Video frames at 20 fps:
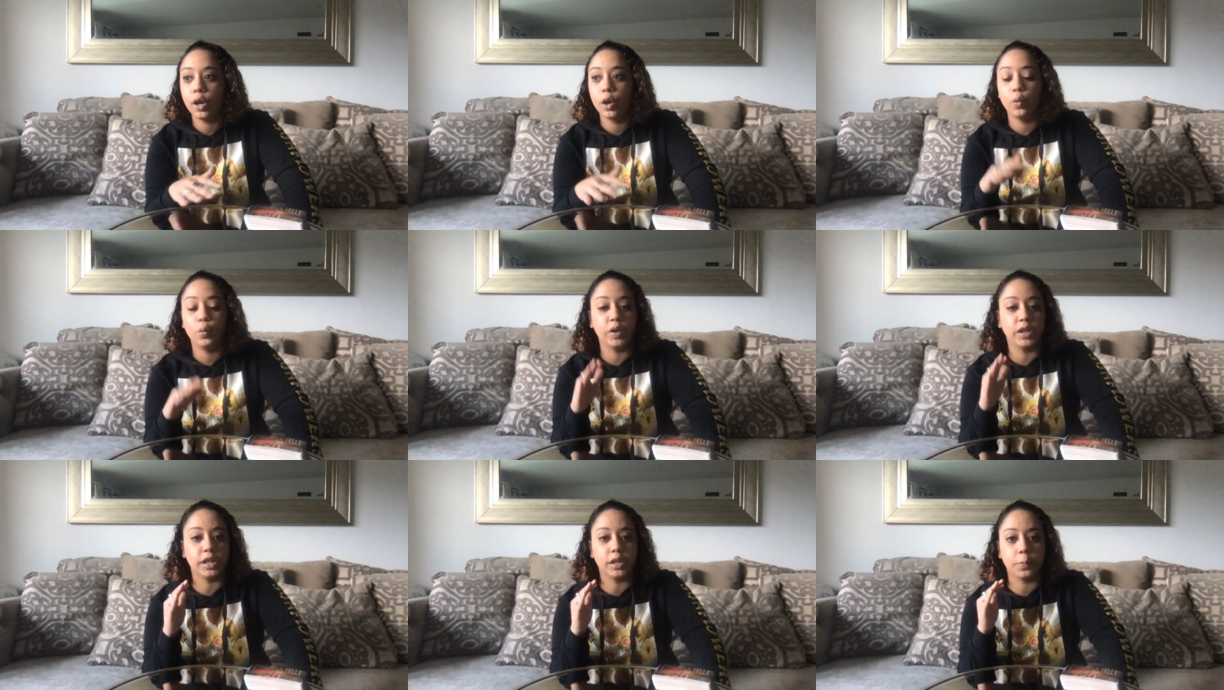
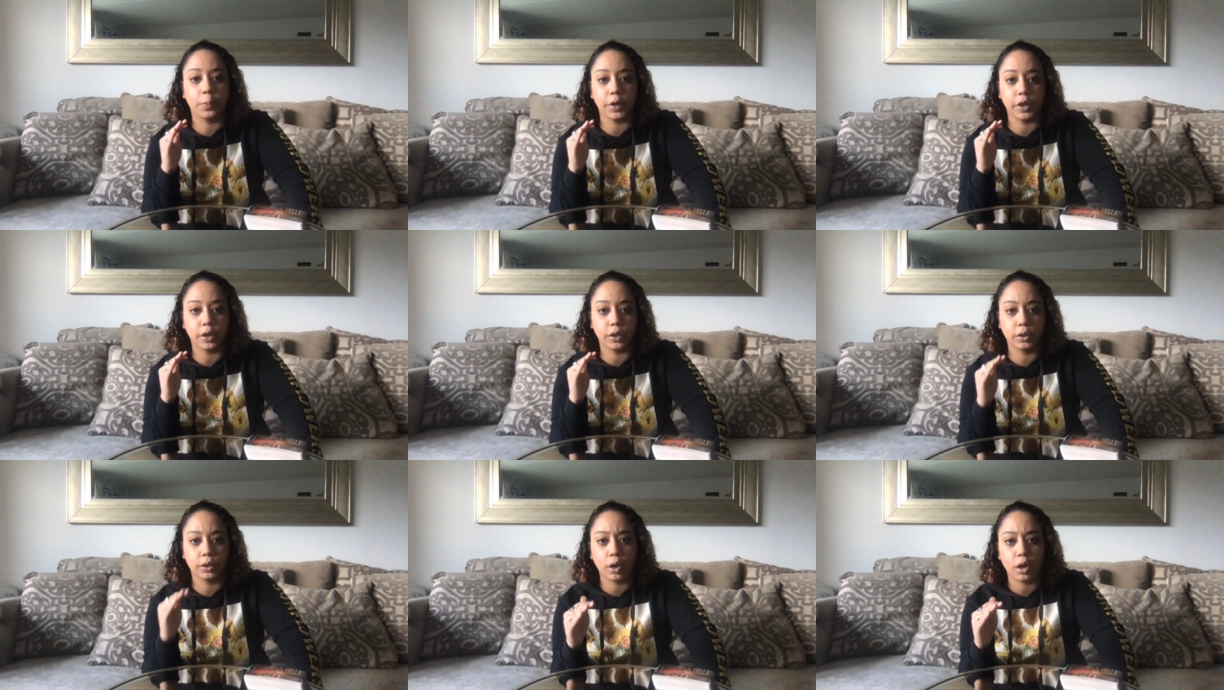We need to put
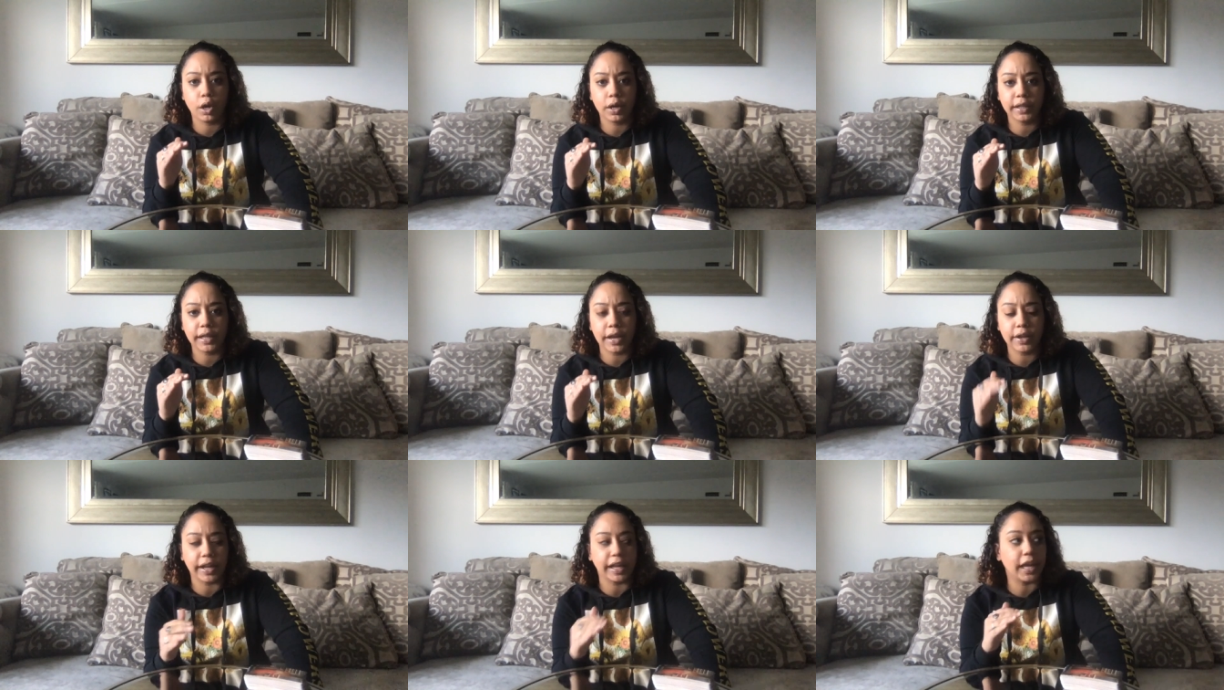your dog
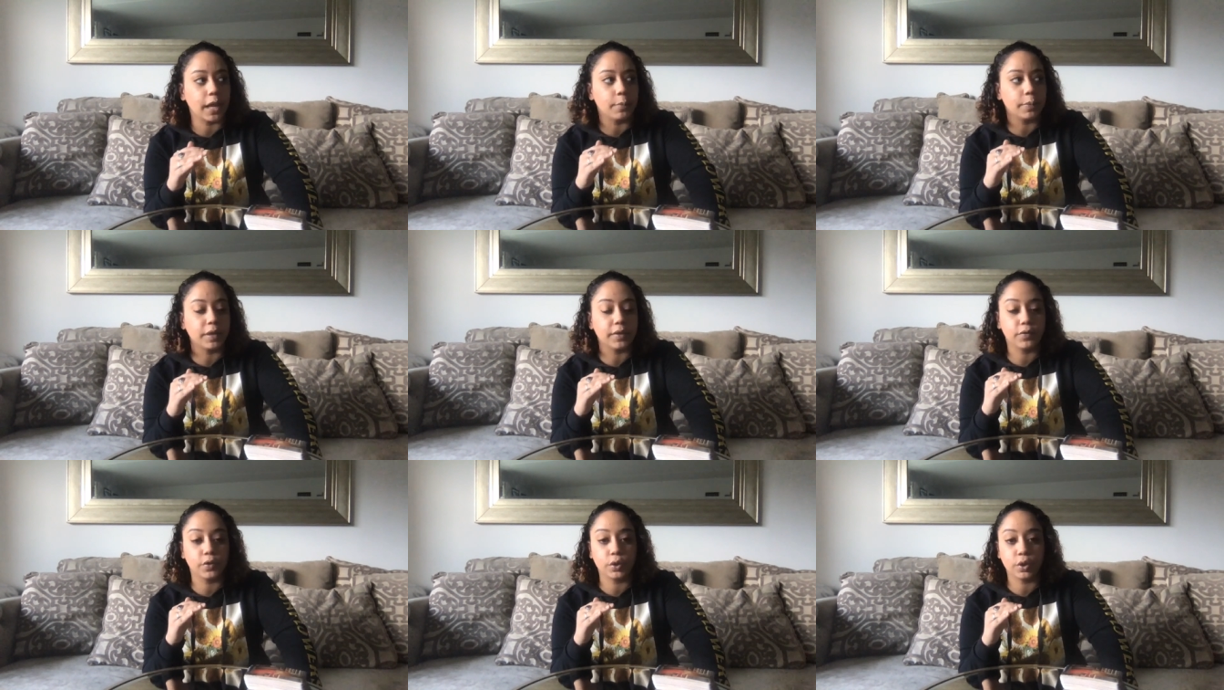down. I can't
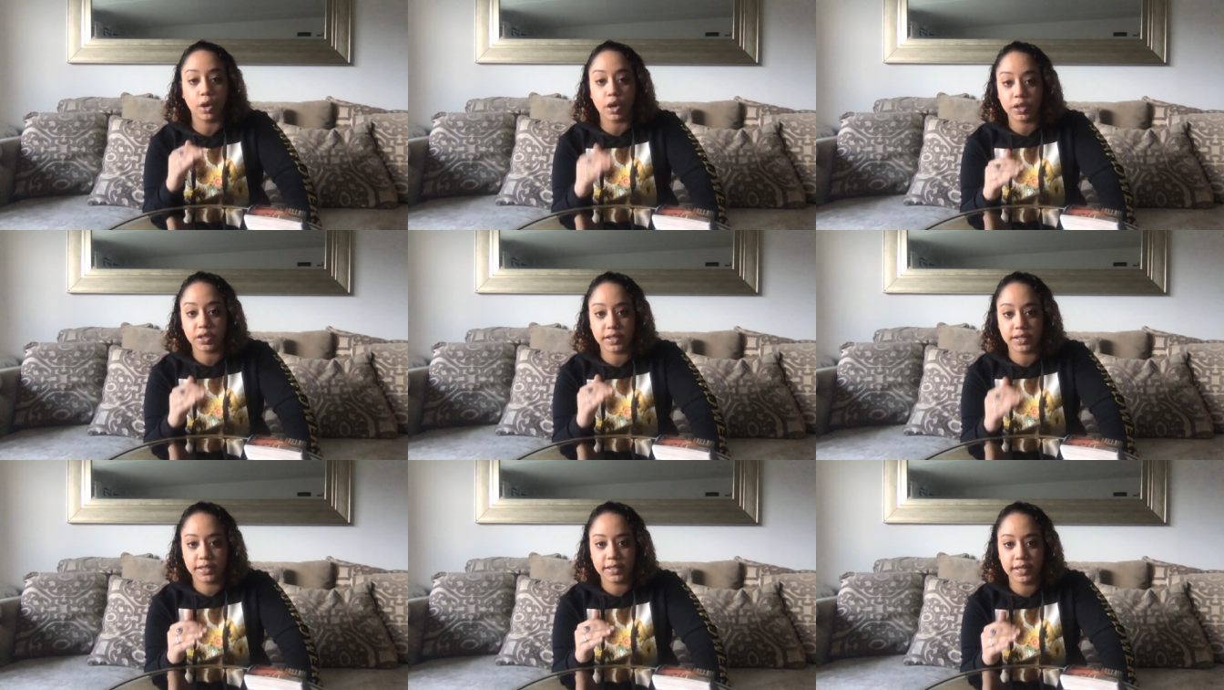believe your
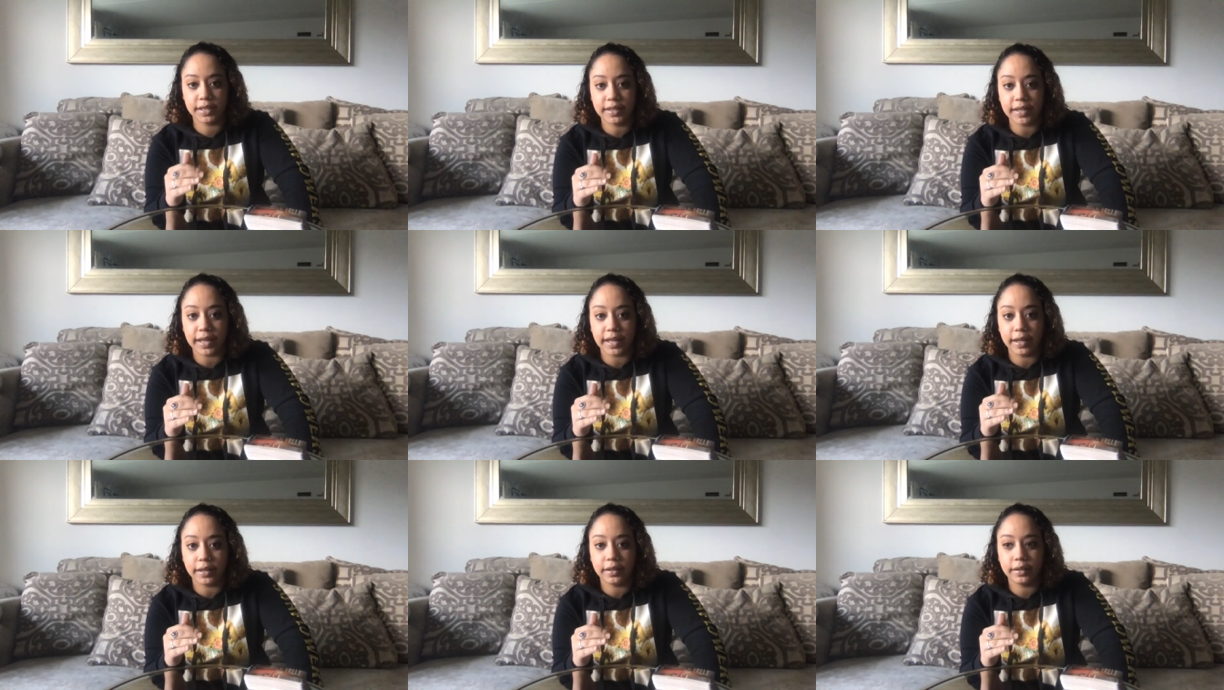dog just did
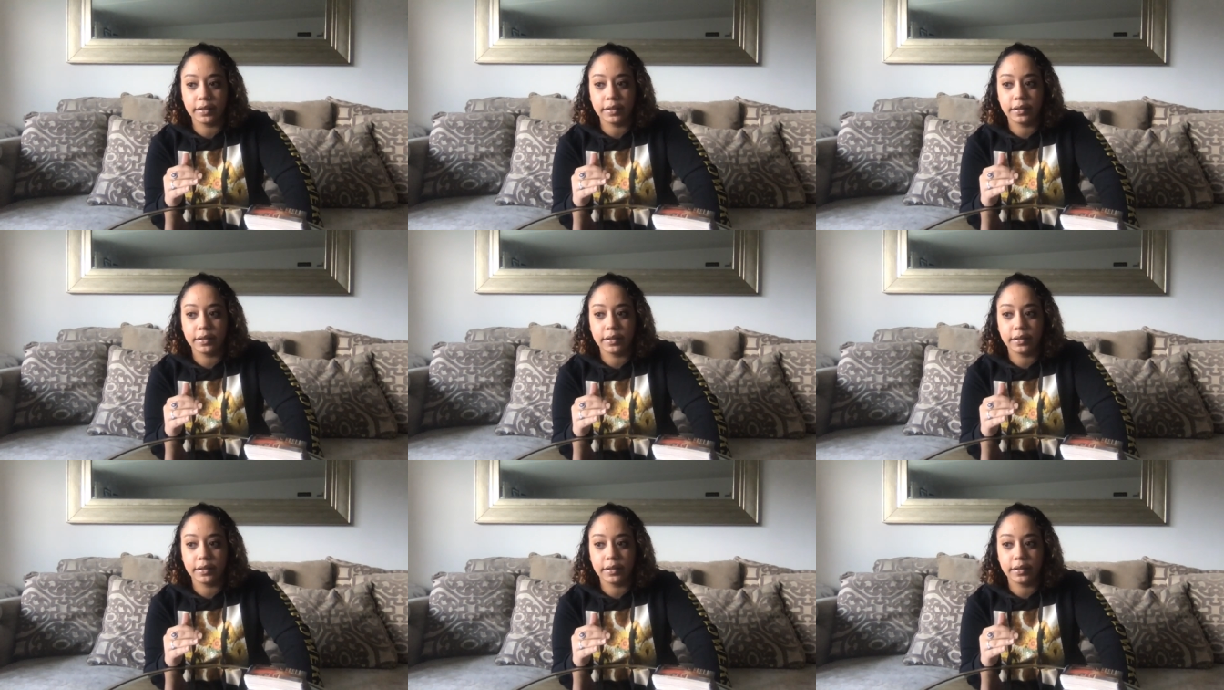that.